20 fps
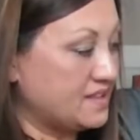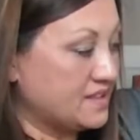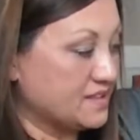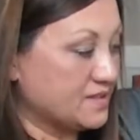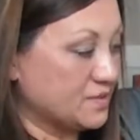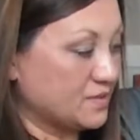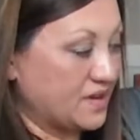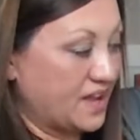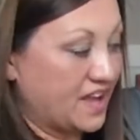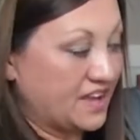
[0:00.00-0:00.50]

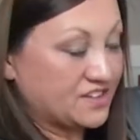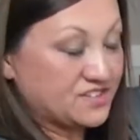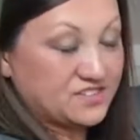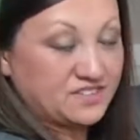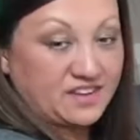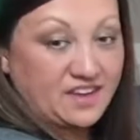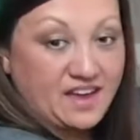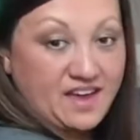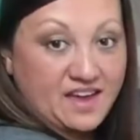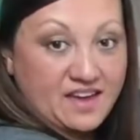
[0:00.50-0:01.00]
This one
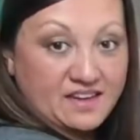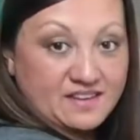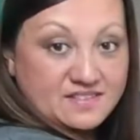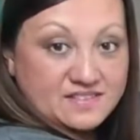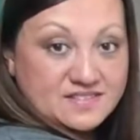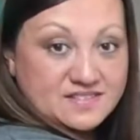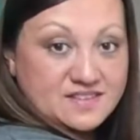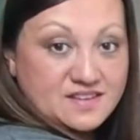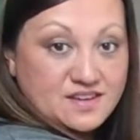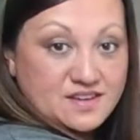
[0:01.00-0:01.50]
actually
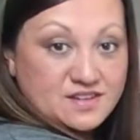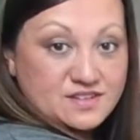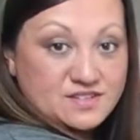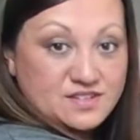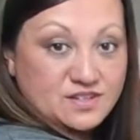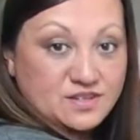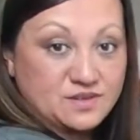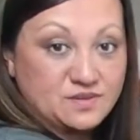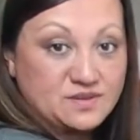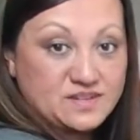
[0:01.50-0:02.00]
has
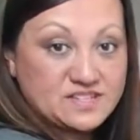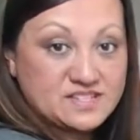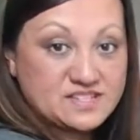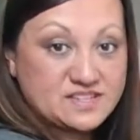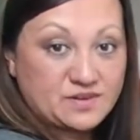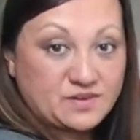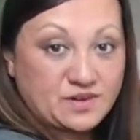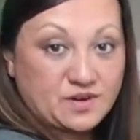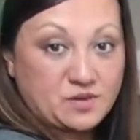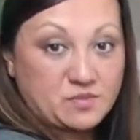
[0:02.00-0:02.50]
two
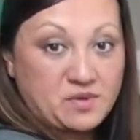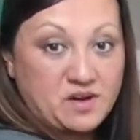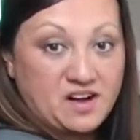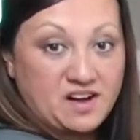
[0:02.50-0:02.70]
interior